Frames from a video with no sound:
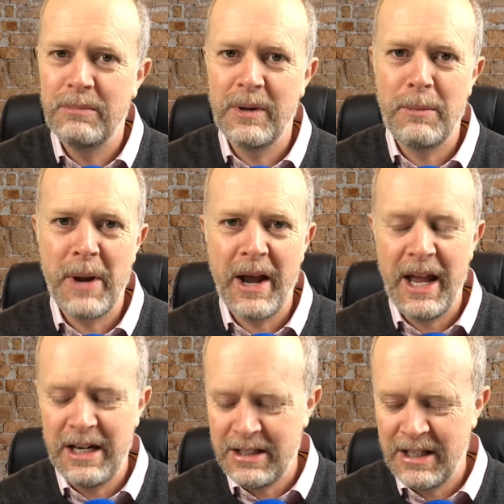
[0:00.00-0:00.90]
about
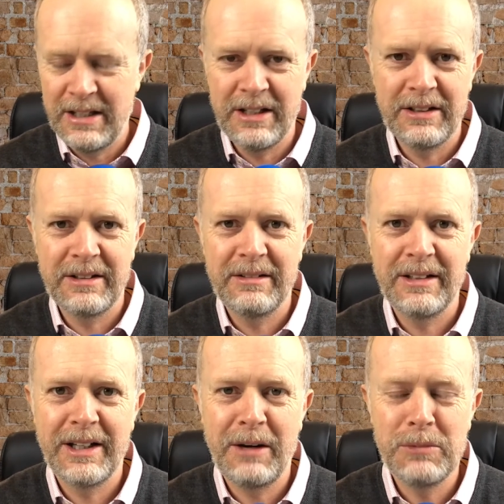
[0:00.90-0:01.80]
anything that
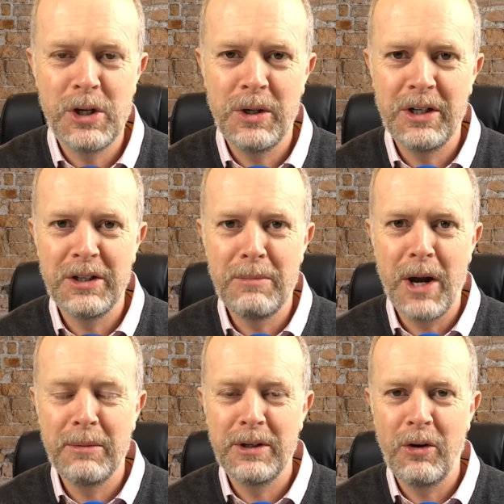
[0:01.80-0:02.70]
I'm doing at the moment,